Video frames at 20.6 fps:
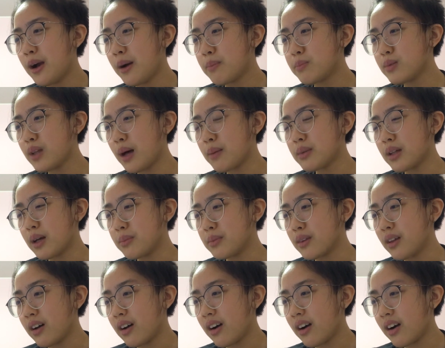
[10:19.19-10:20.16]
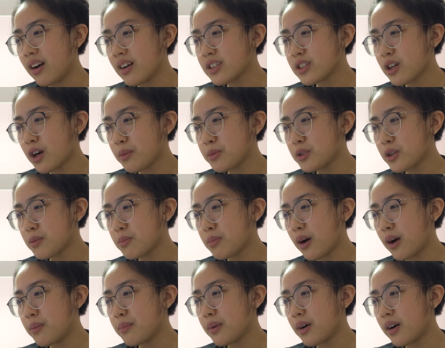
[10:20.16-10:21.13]
Blah blah blah. Sculptor
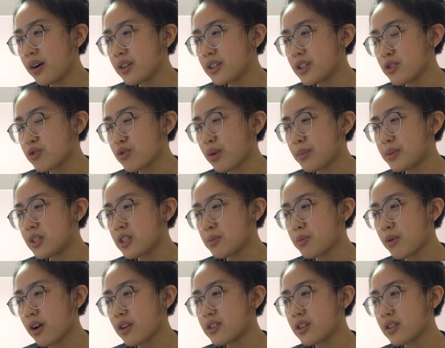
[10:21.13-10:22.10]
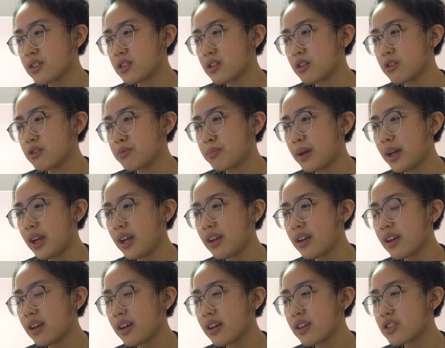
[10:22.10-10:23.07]
Bonbon disrupts his process of
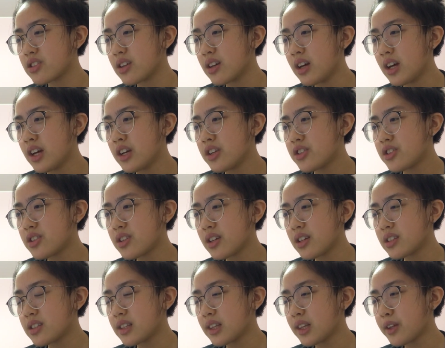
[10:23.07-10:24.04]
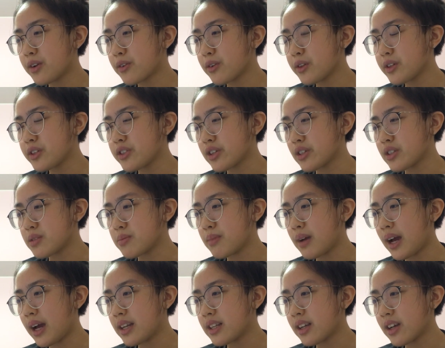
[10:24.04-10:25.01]
painting. She's literally just
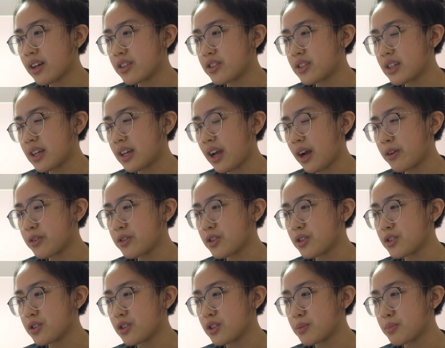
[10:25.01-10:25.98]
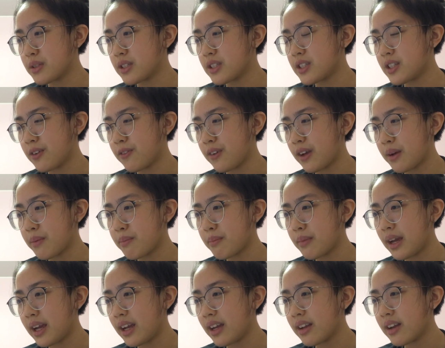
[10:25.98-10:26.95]
mad because he counters her specific
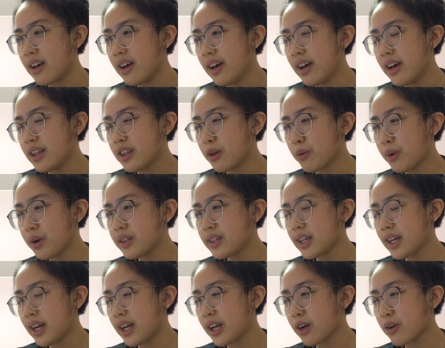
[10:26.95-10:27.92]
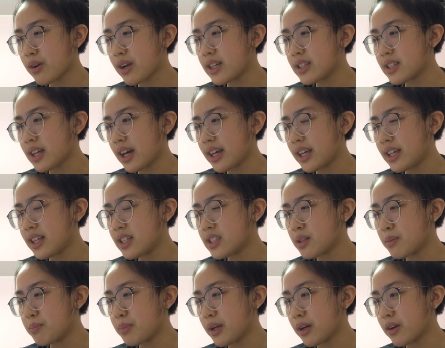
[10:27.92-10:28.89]
main. The one thing I agree is that he needs a
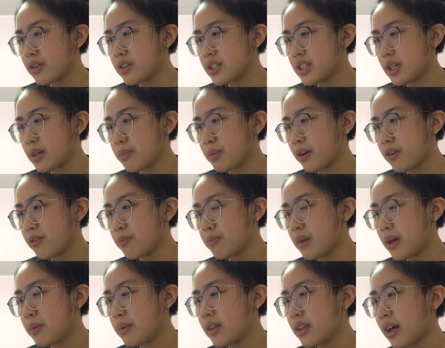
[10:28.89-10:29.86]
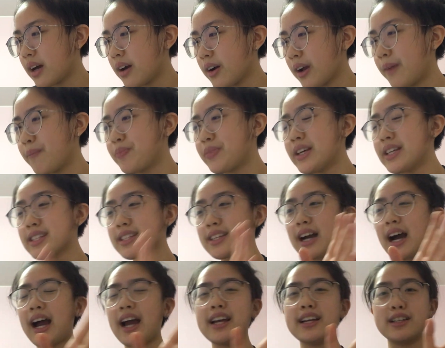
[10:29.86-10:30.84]
bigger debuff. Maybe that. Okay, this
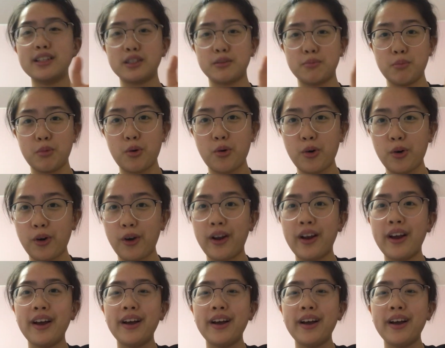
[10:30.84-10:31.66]
guy is more.